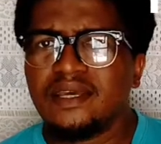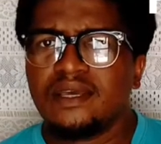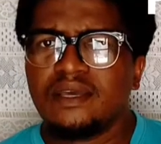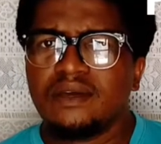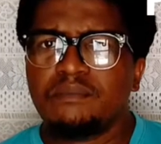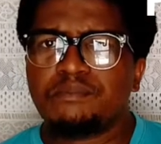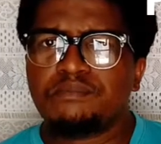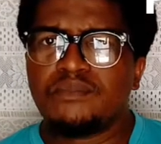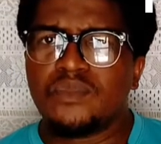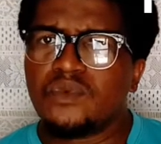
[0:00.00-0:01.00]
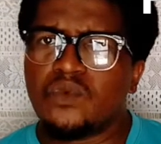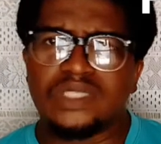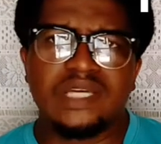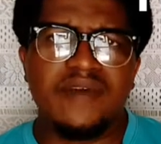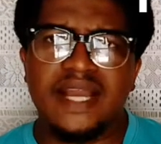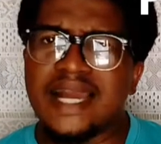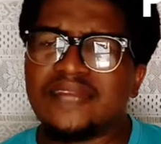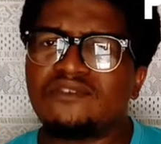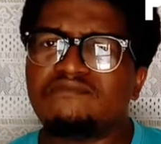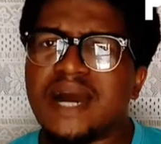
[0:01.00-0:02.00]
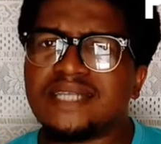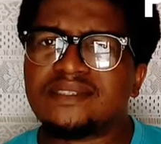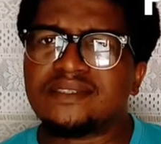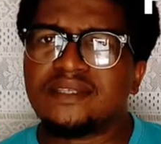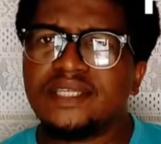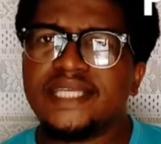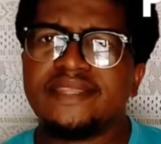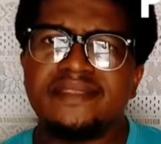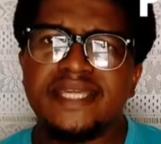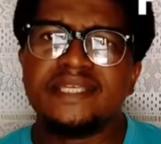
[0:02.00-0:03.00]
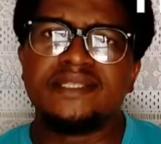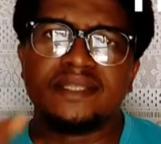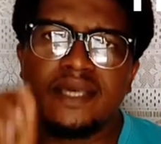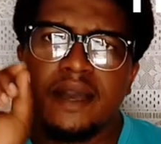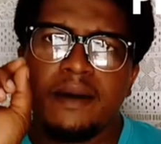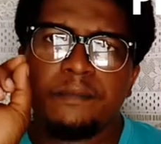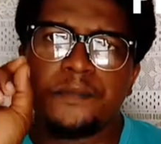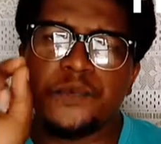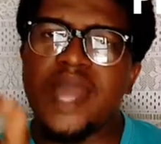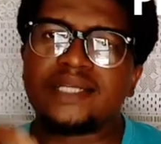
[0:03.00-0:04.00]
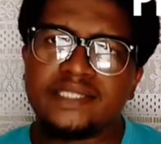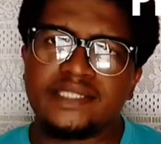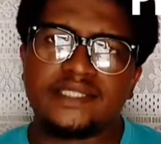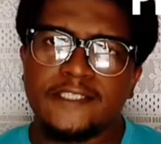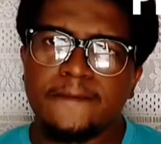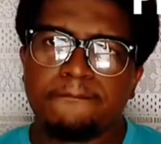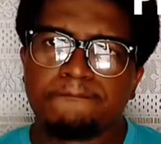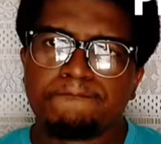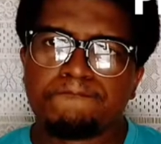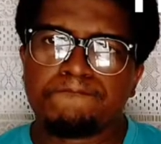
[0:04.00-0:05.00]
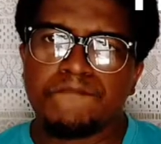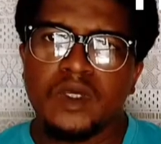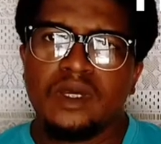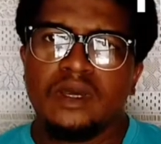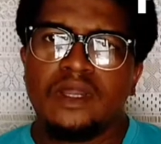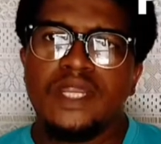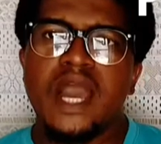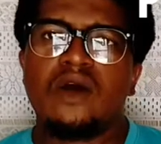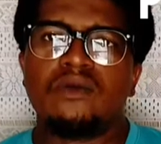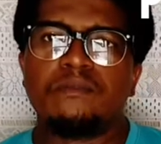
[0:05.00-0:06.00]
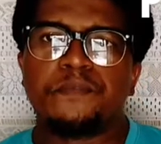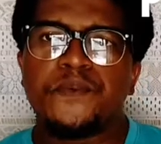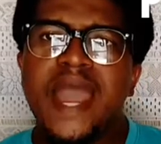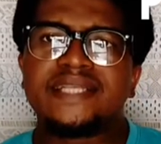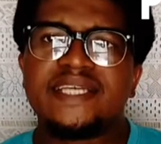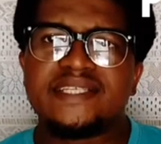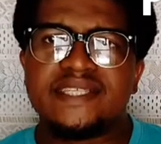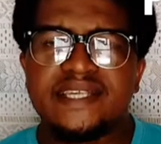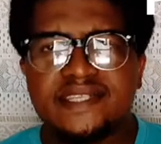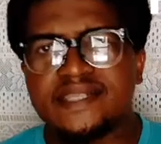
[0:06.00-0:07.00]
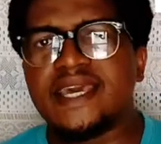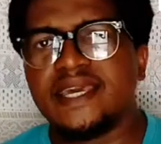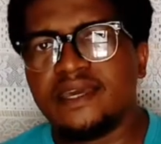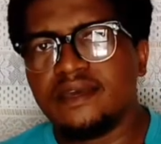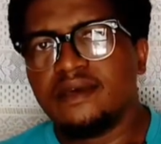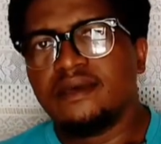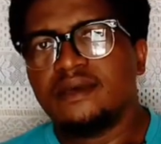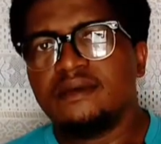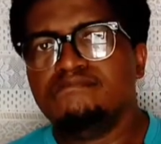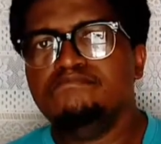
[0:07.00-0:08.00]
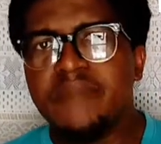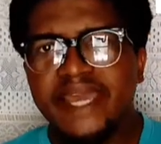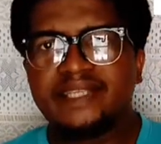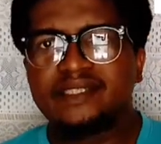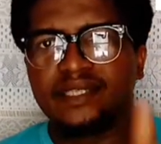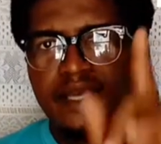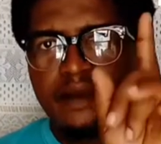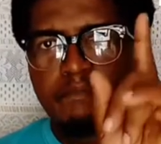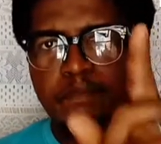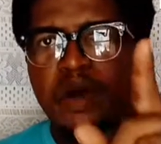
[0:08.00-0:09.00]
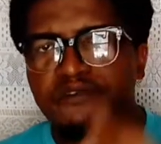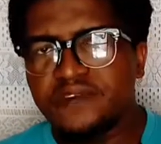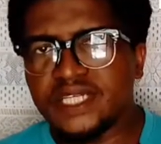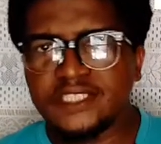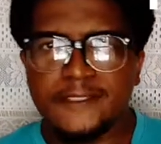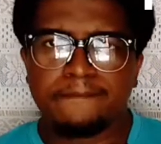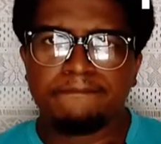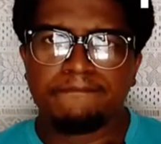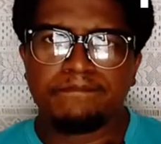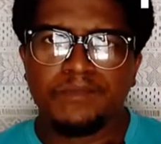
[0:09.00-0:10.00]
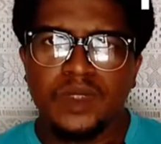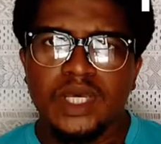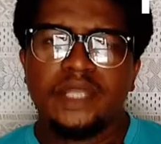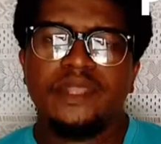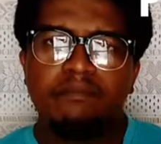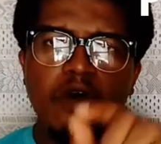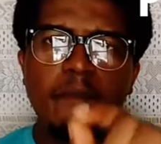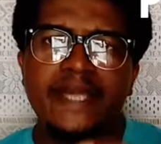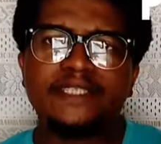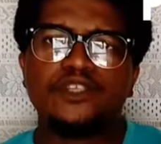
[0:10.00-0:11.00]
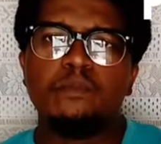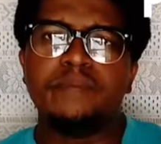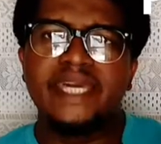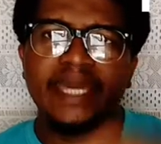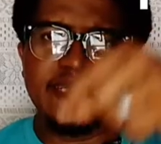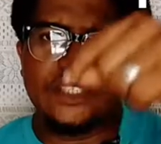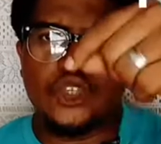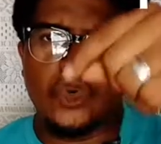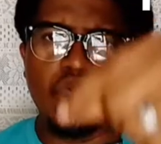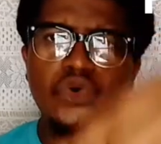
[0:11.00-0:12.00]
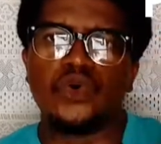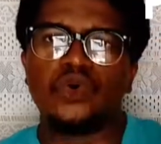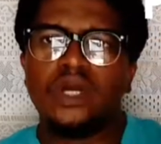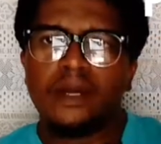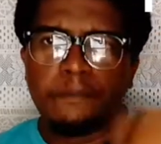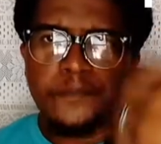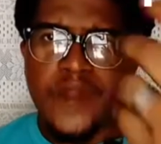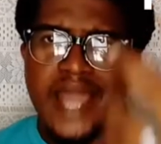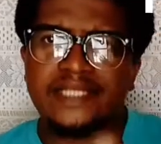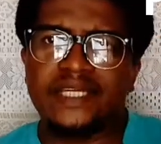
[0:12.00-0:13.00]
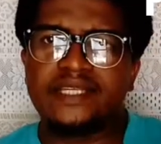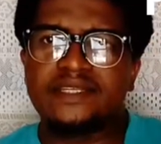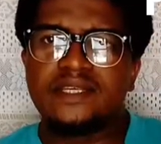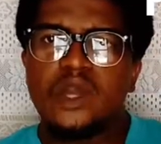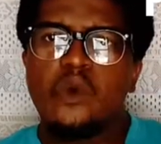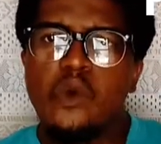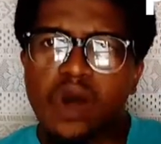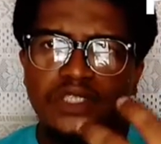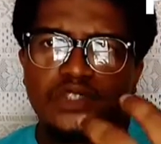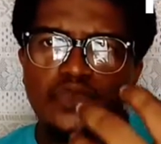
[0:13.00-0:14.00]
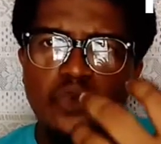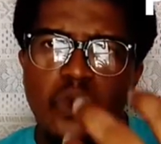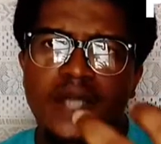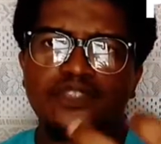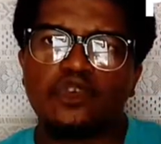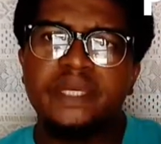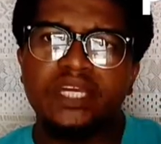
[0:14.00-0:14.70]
whatever kind of maths, it needs practice. Now, practice, they say, makes perfect. The moment you begin to practice what you want to be good at,